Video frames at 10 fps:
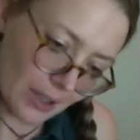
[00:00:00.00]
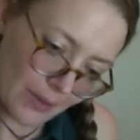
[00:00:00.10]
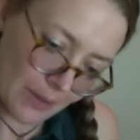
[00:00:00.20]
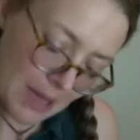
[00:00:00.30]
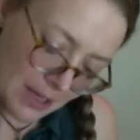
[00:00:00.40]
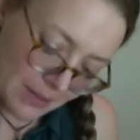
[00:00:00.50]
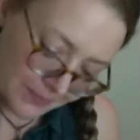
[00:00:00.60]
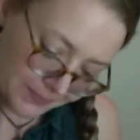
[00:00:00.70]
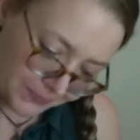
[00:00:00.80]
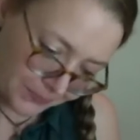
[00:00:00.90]
a female.
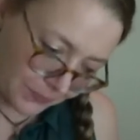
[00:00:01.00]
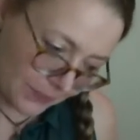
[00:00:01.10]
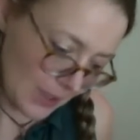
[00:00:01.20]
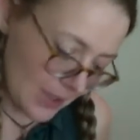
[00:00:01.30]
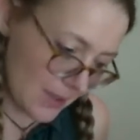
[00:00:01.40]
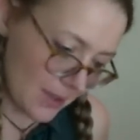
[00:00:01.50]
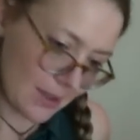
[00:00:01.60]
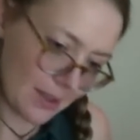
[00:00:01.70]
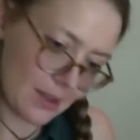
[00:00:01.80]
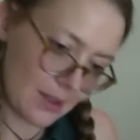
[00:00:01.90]

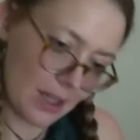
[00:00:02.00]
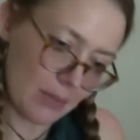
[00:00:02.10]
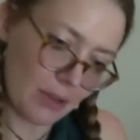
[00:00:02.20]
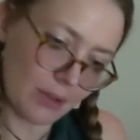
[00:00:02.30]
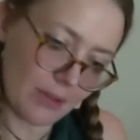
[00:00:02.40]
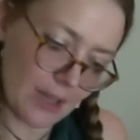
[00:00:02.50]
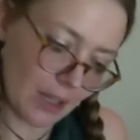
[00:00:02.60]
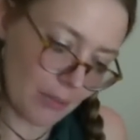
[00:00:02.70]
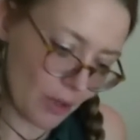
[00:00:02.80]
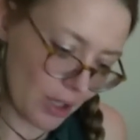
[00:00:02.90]
Let's read about
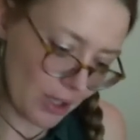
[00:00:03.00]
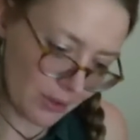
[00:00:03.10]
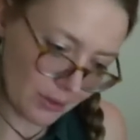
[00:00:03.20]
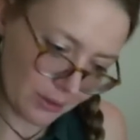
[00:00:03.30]
Vellamo here.